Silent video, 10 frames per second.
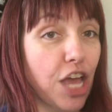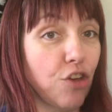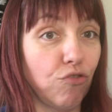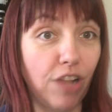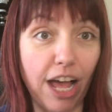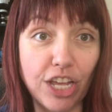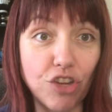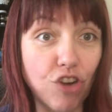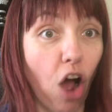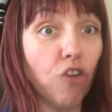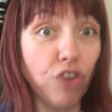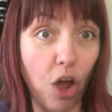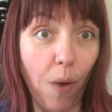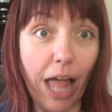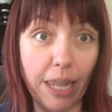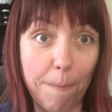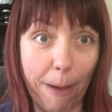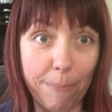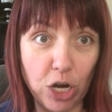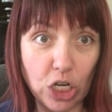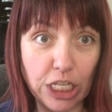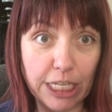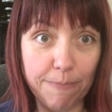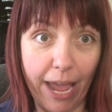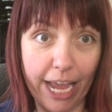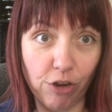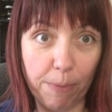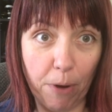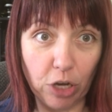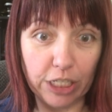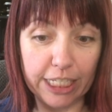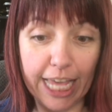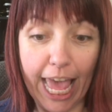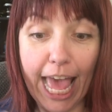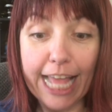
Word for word: you you all know I love my birds, my angry birds.